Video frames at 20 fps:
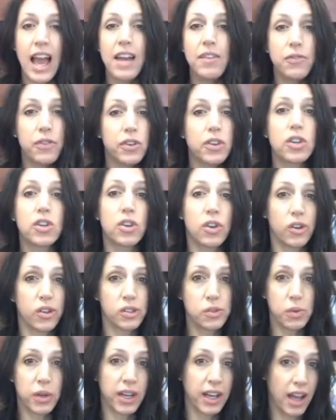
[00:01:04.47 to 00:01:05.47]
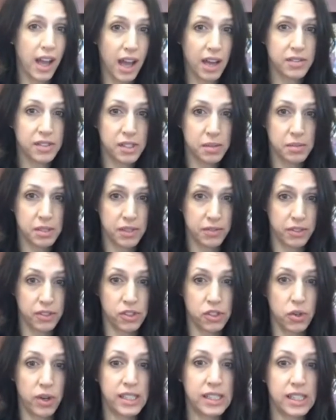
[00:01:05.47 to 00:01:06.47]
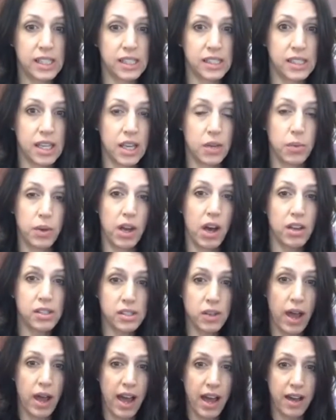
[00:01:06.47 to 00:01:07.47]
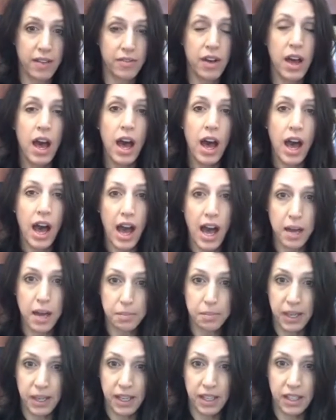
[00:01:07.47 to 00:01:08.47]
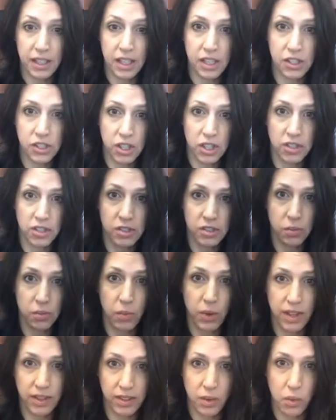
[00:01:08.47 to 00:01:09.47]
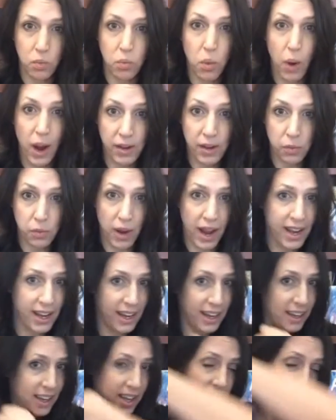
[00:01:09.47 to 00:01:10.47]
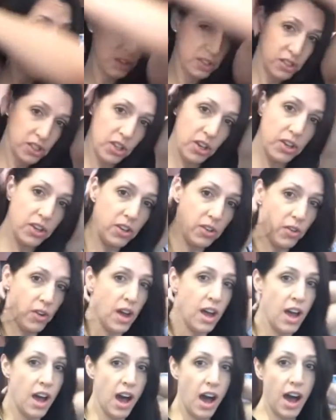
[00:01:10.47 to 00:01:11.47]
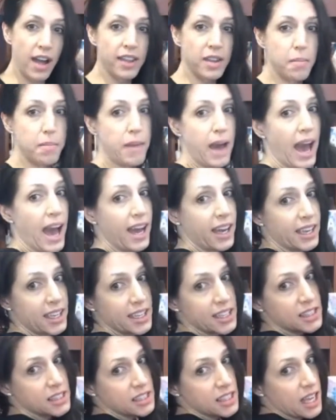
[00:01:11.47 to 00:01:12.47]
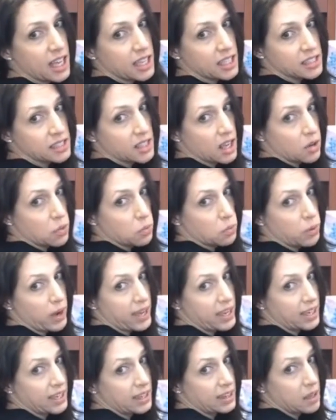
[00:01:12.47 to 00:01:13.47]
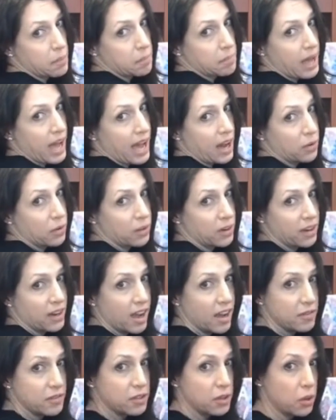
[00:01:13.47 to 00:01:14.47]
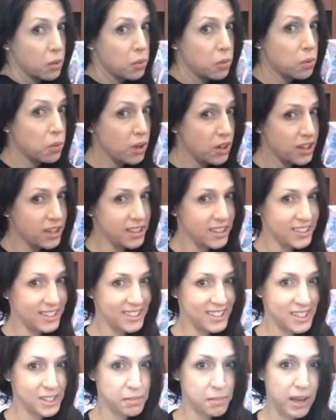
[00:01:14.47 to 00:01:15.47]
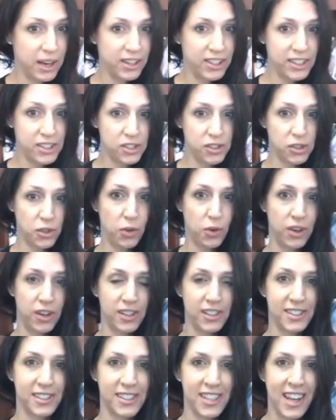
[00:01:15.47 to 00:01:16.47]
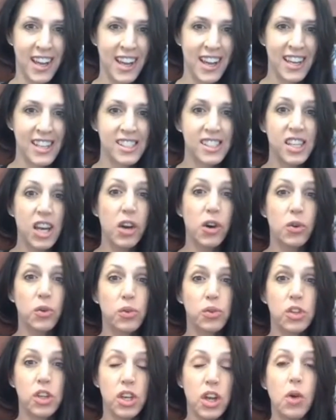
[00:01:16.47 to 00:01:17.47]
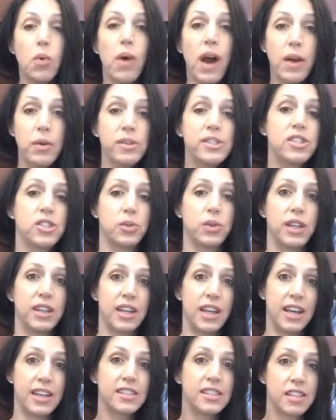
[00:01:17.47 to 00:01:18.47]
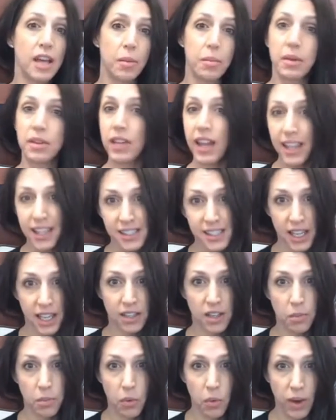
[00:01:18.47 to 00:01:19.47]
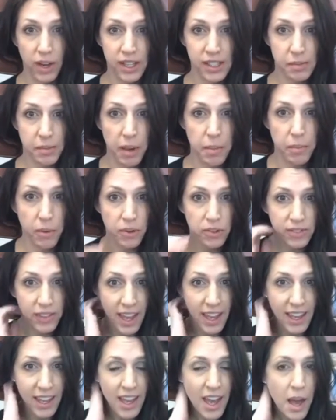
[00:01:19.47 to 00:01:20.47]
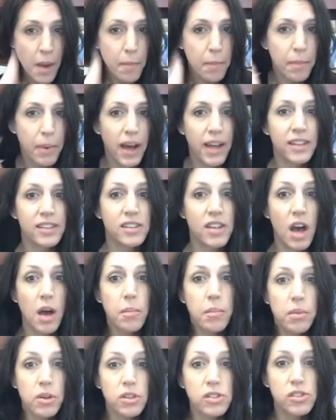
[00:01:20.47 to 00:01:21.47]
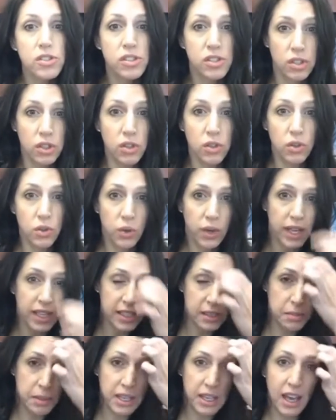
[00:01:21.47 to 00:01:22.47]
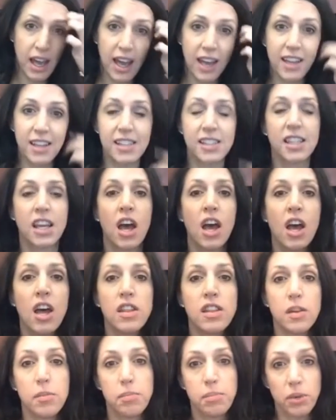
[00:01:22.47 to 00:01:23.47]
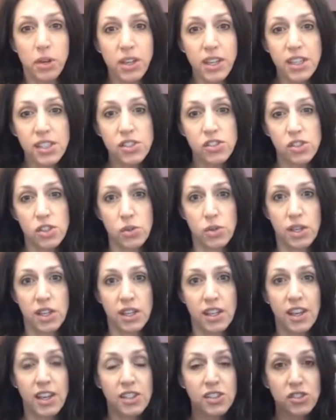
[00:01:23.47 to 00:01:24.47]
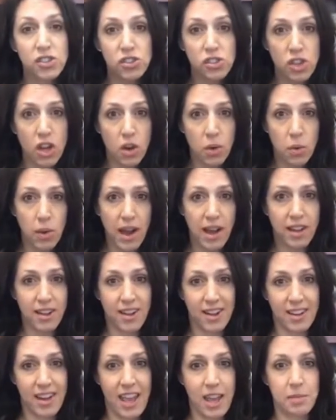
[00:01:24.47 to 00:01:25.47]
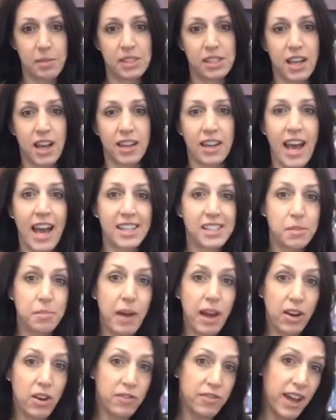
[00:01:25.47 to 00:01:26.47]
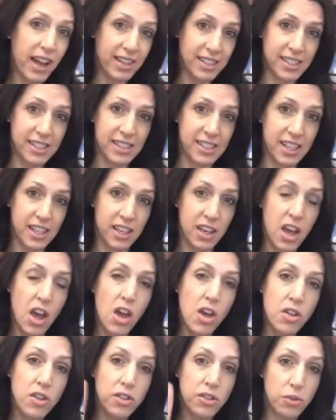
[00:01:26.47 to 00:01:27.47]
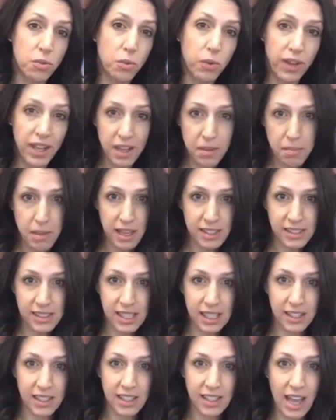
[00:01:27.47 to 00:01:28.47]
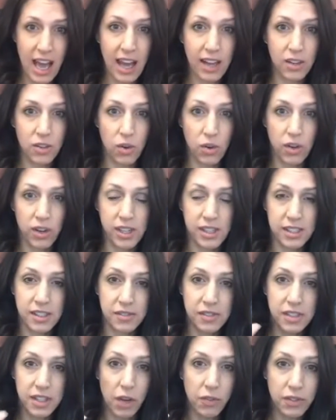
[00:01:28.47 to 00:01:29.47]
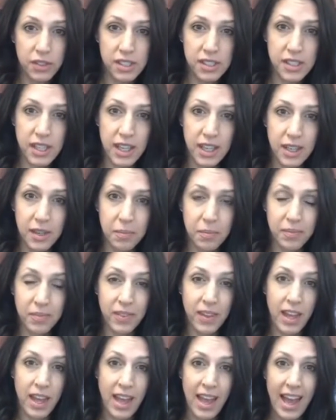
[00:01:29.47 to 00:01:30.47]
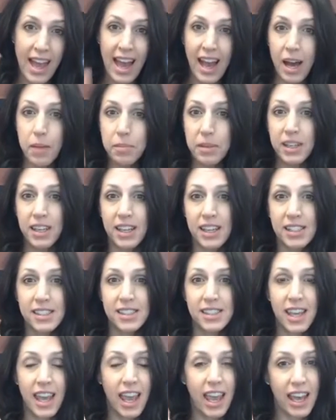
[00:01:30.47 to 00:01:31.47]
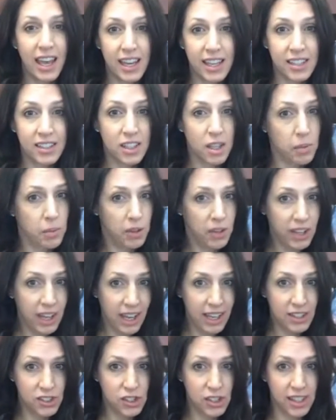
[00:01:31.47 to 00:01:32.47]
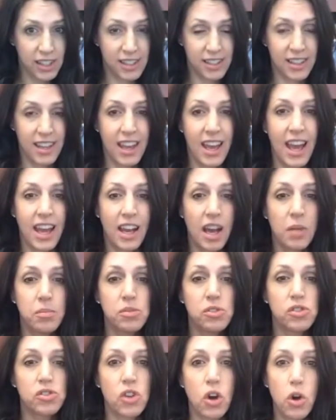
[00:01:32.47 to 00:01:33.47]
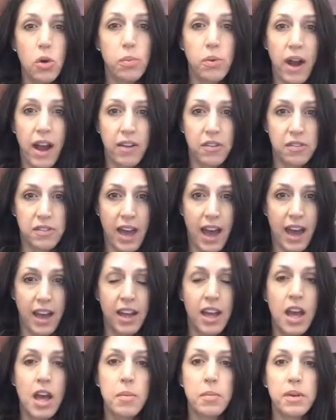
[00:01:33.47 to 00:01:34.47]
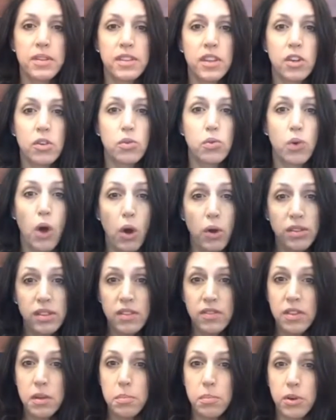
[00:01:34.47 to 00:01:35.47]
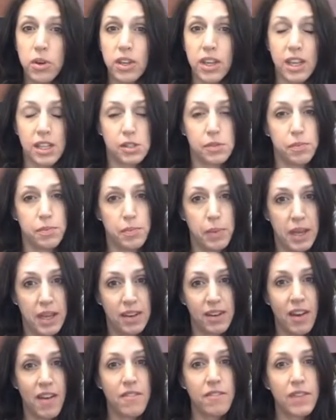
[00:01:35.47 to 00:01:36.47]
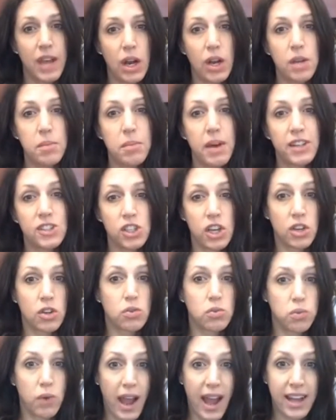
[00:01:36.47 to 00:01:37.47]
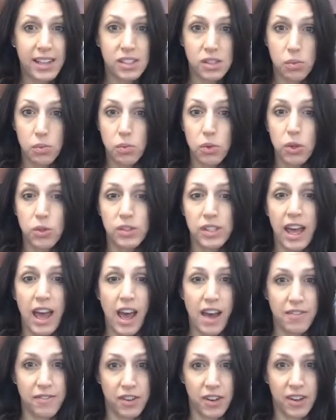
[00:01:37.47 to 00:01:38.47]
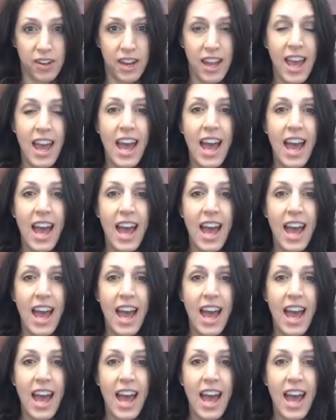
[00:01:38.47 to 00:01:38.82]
And for the girls, we're going to have some different choices. Like we also have hot pink shirts with white writing. And I want to show you on the back, it says, "Awaken the power of your words, Mary Shores." So you know why we're doing this. I mean, like I said, number one, it's my birthday. But number two, it's because the book is doing so well on Amazon. As a matter of fact, it's in three best-selling categories of self-esteem, happiness, and communication, and I'm so proud of that. But the growth of the book has been very much a grassroots effort.